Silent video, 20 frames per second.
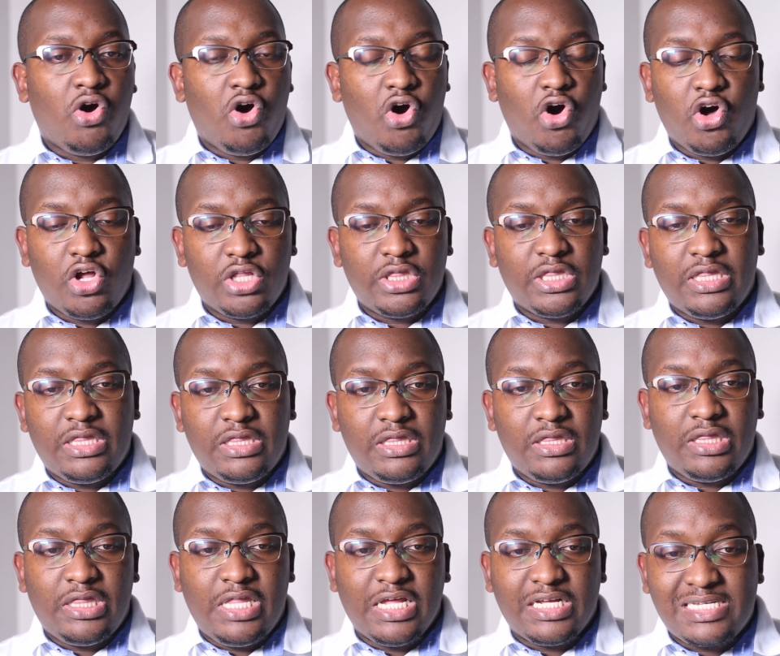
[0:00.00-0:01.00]
on
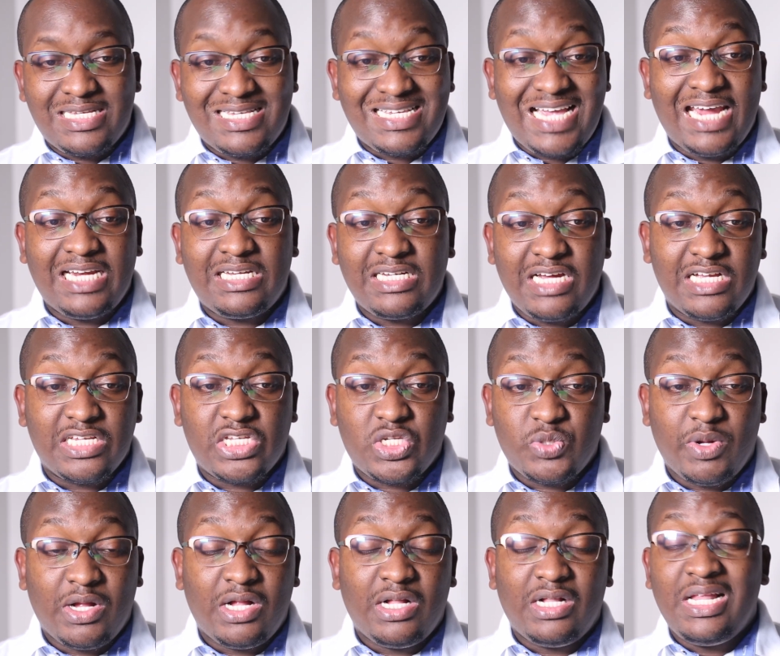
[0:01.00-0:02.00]
the site as
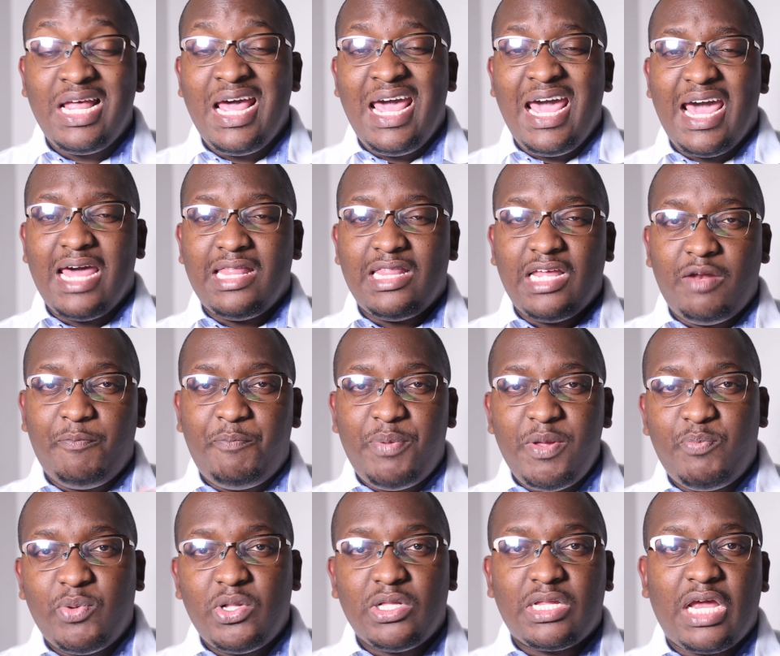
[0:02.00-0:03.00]
well, and then
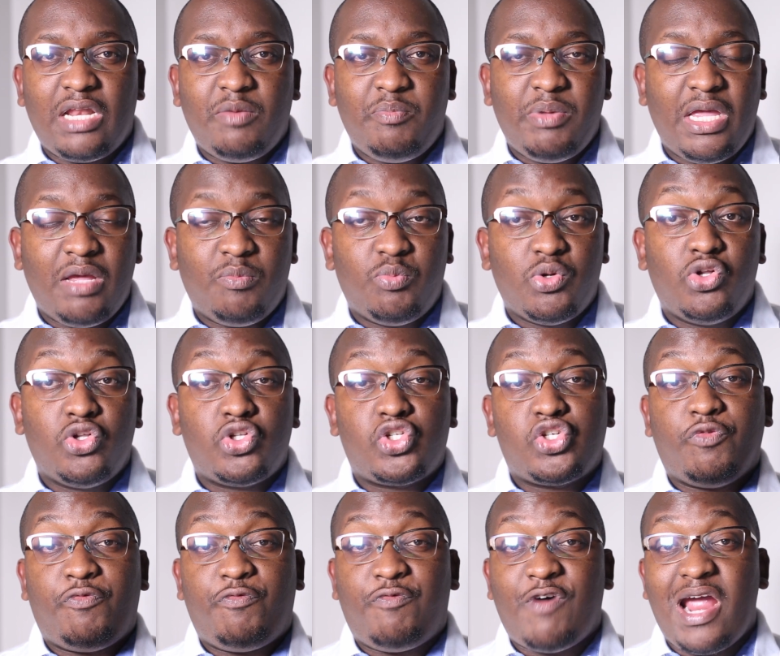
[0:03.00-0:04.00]
people can be able to
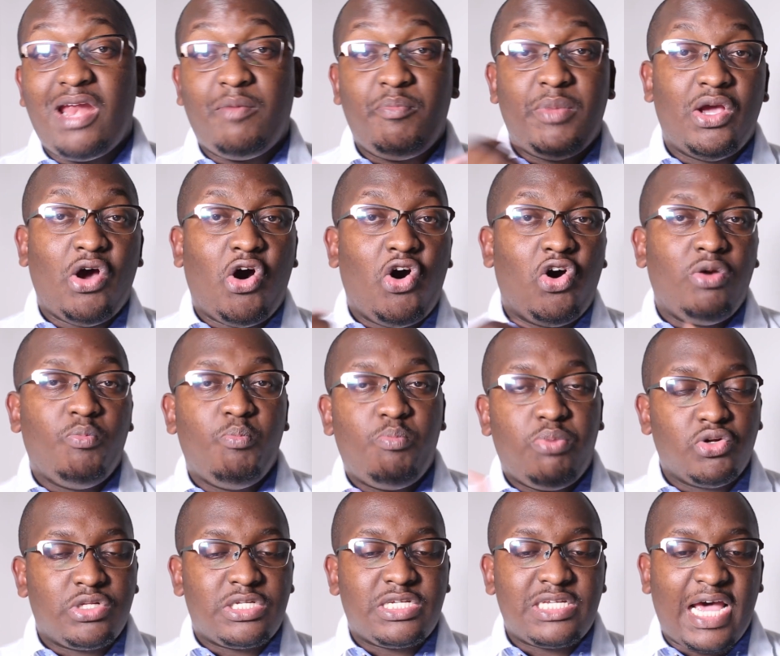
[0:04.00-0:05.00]
find me on
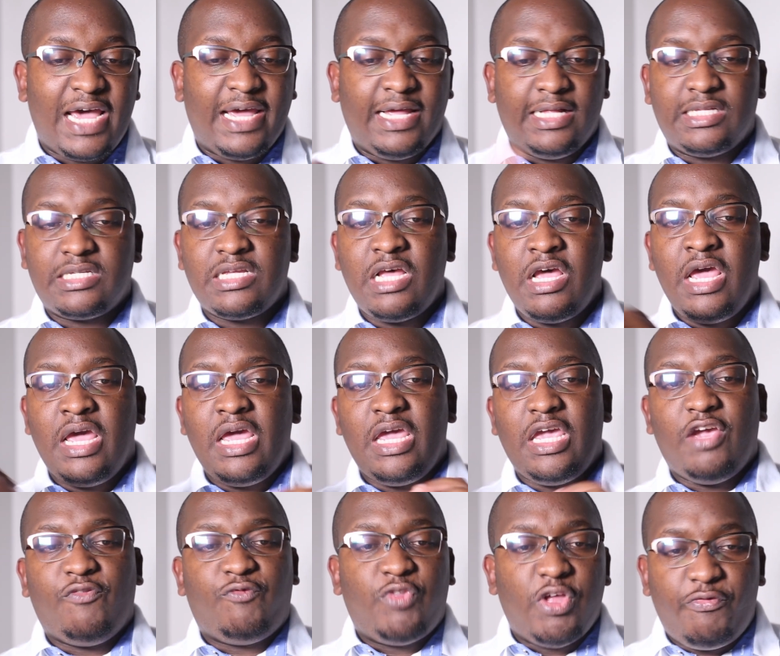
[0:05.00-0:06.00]
both sides.
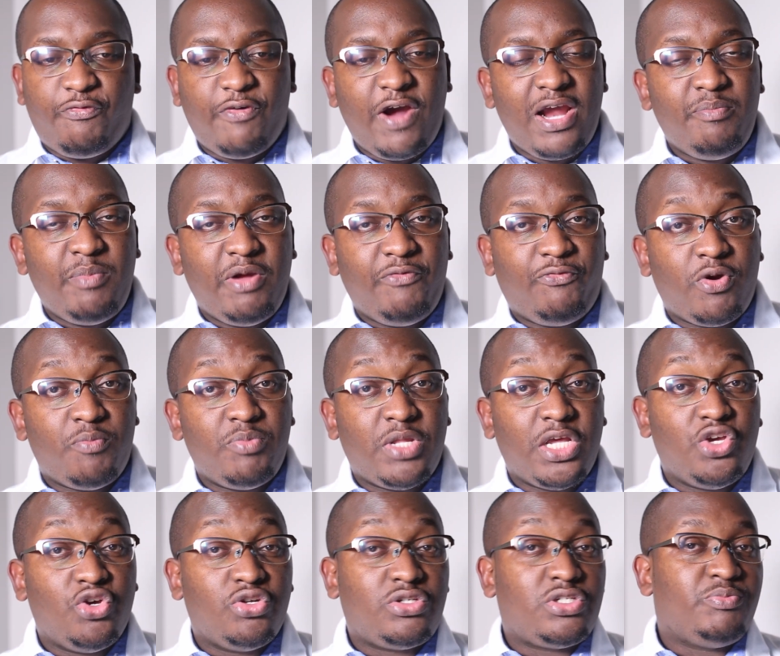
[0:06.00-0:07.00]
If they find me from the
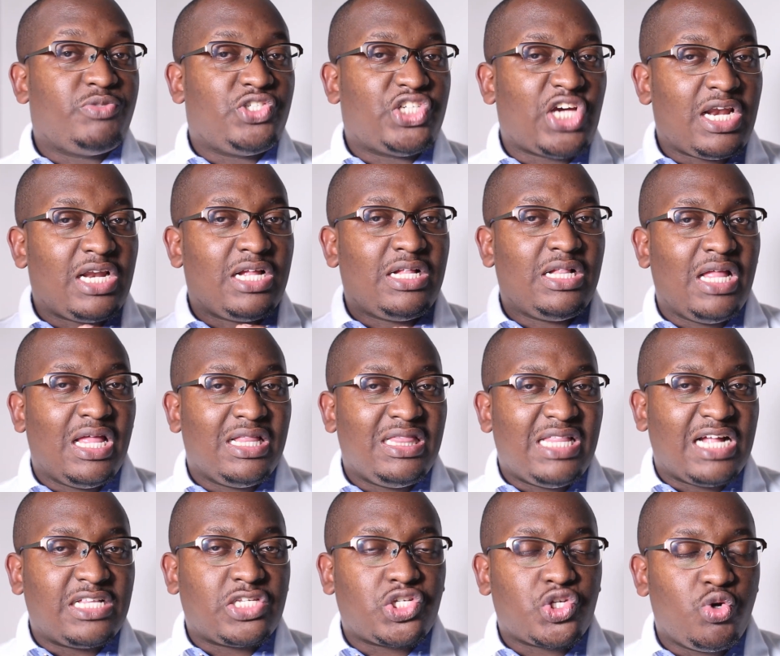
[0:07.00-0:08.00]
YouTube channel,
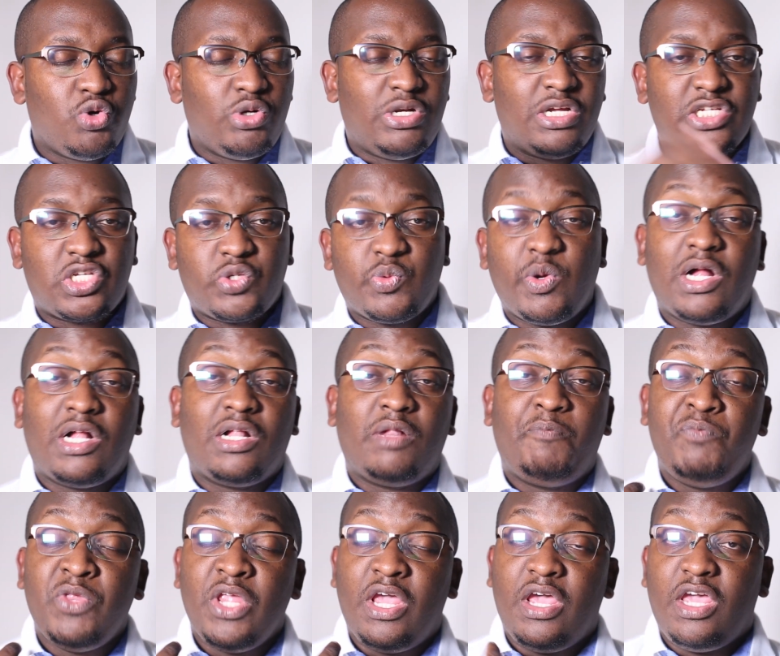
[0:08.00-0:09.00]
that's good as
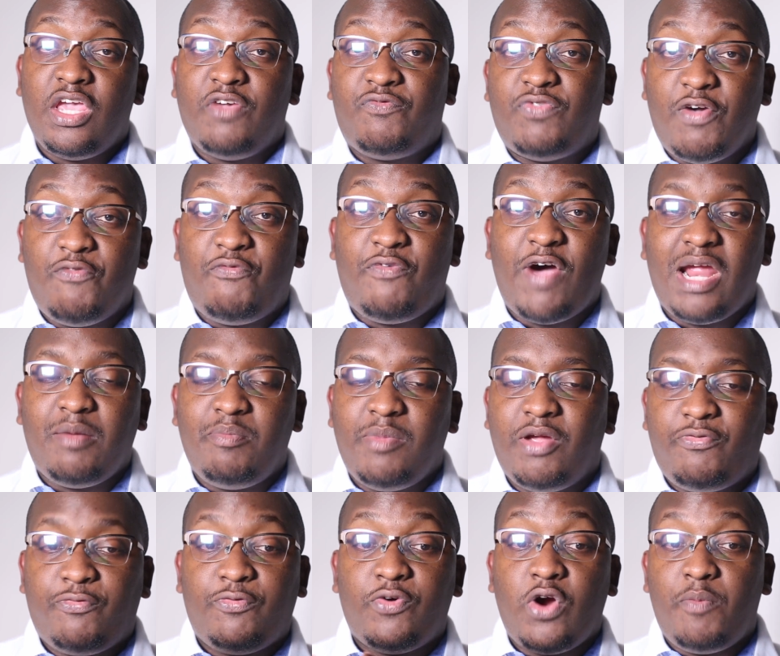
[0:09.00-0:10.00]
well. If they find me
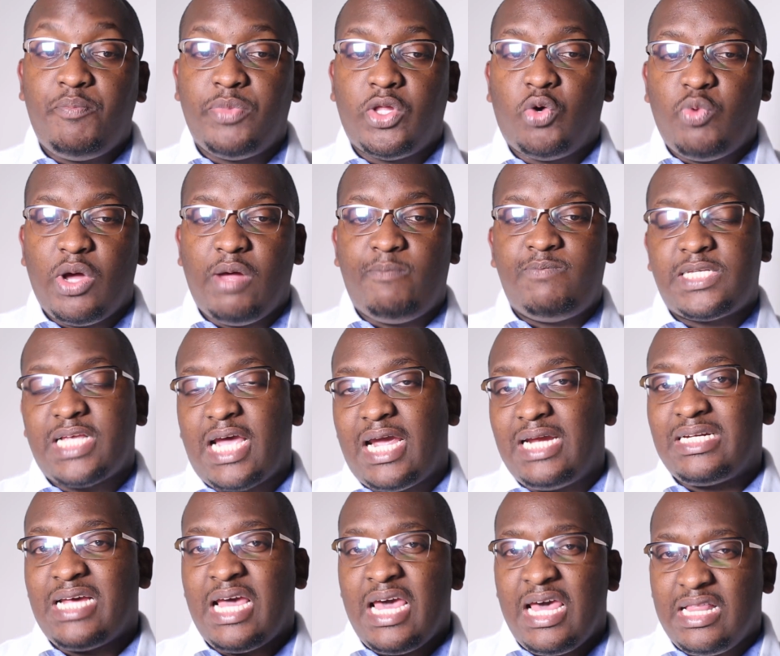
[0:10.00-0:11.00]
from the
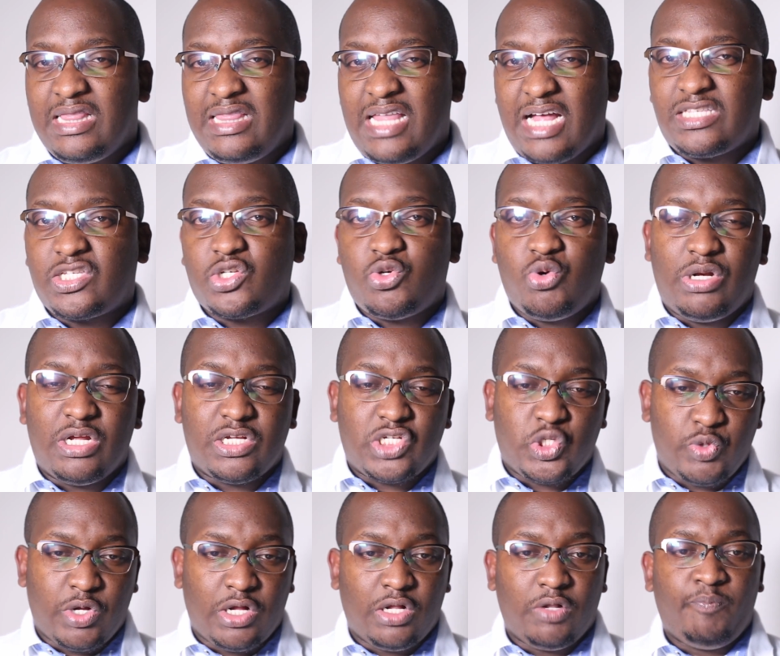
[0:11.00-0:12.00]
website, that's good as
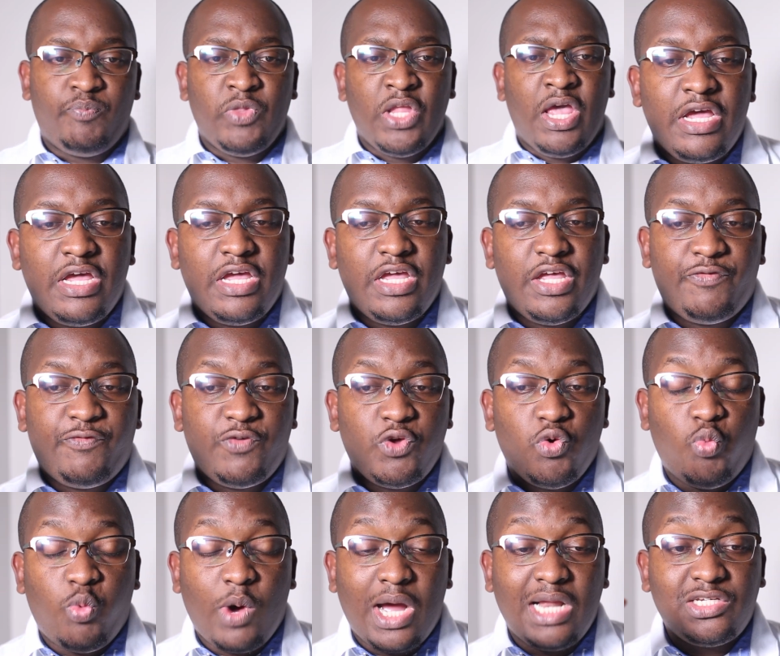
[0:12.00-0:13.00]
well. If you
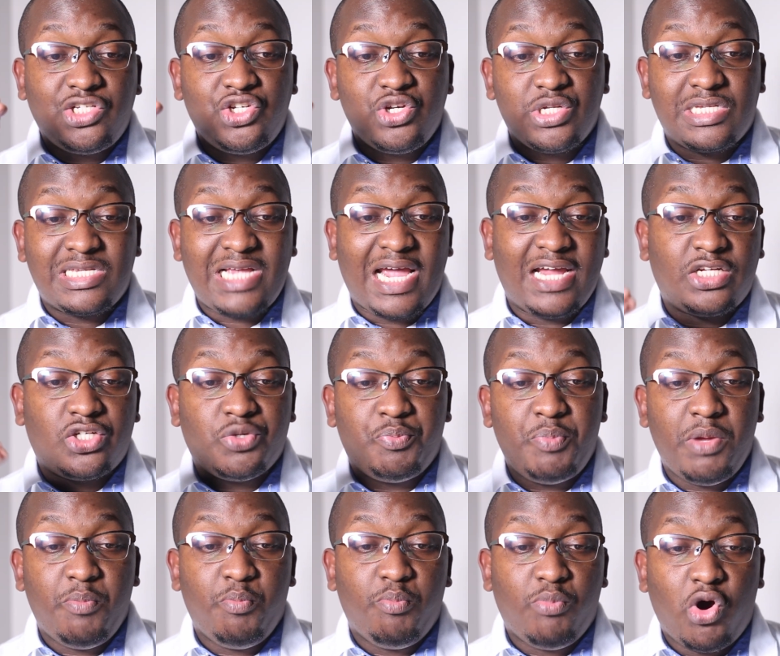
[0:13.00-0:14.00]
want your site to be
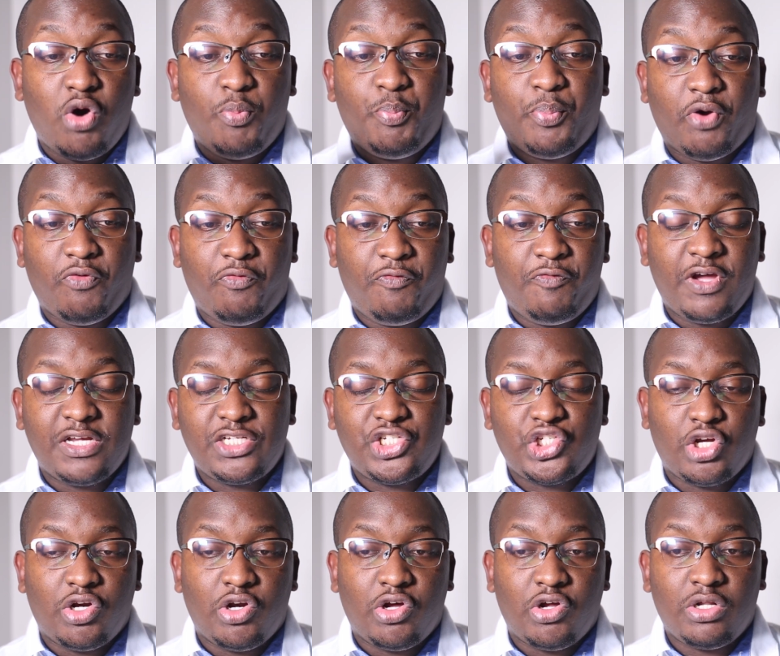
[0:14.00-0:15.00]
more
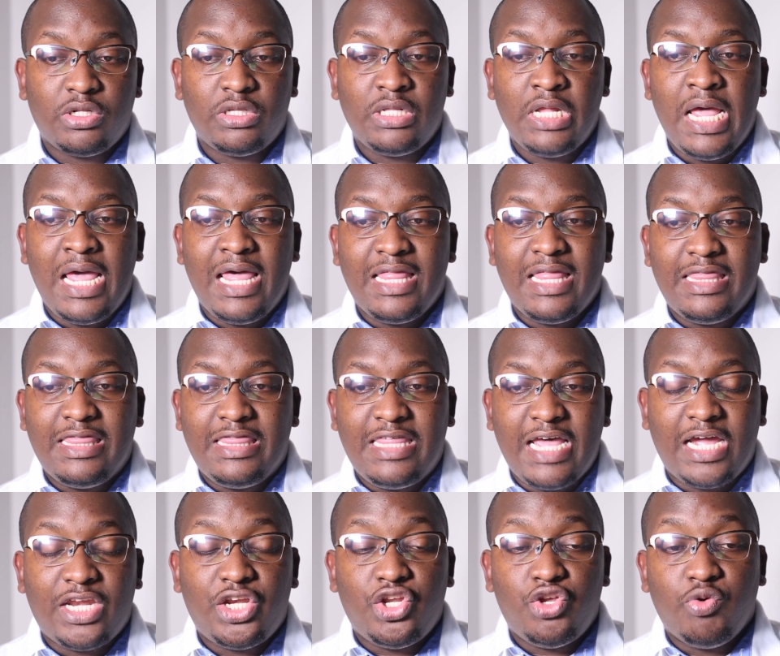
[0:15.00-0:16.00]
professional,
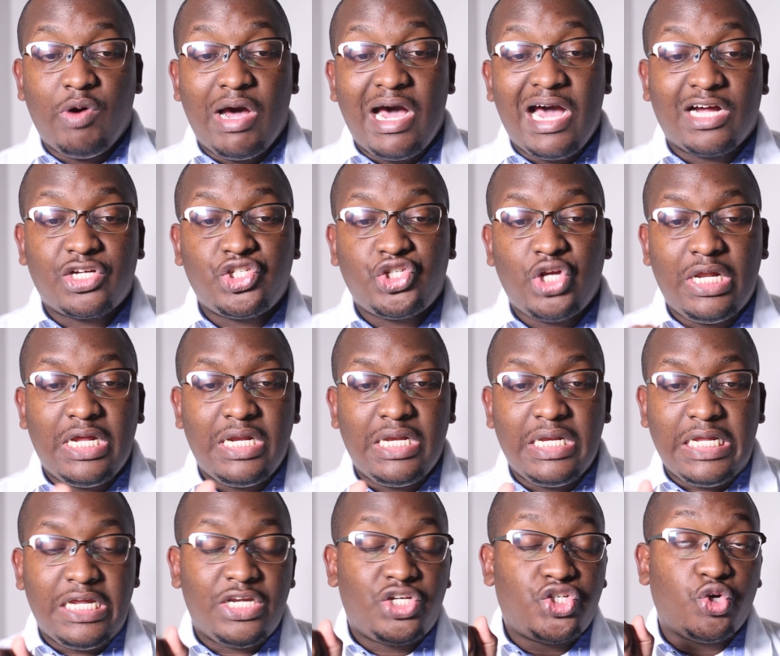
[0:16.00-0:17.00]
then you actually
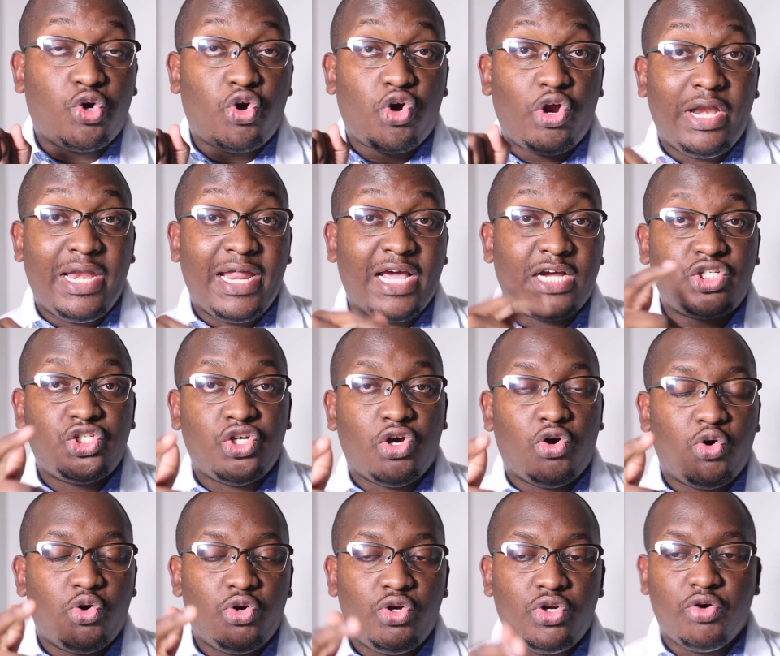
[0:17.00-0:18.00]
need to connect your
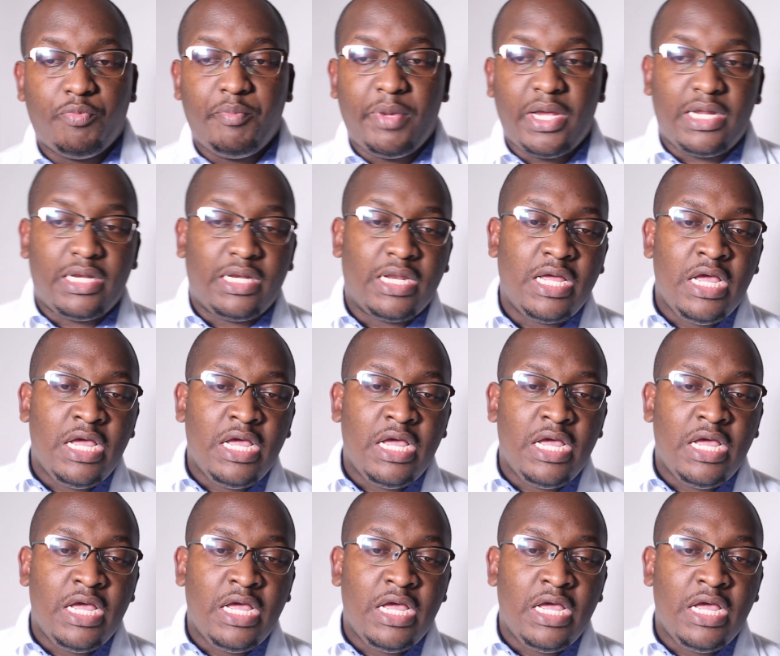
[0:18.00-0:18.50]
own domain.